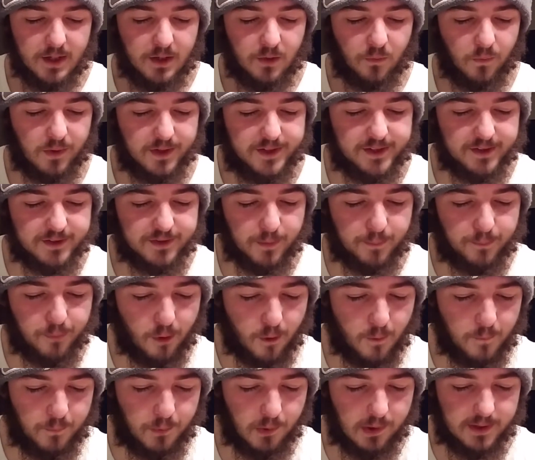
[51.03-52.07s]
which is
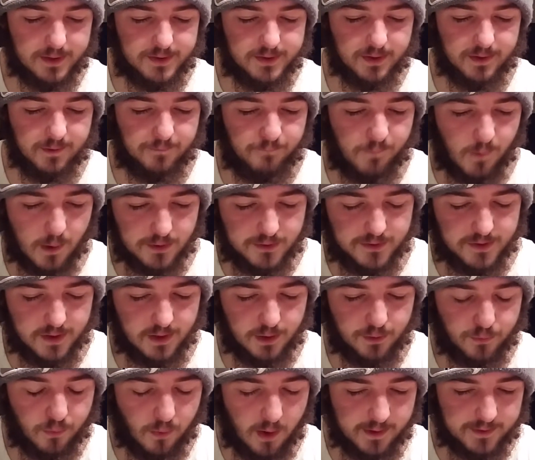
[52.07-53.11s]
appropriate to the function in
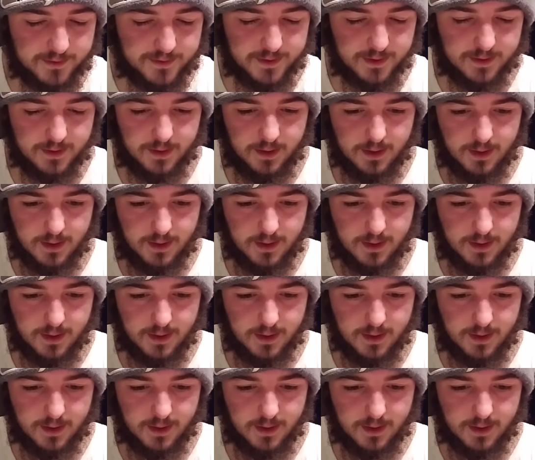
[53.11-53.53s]
question.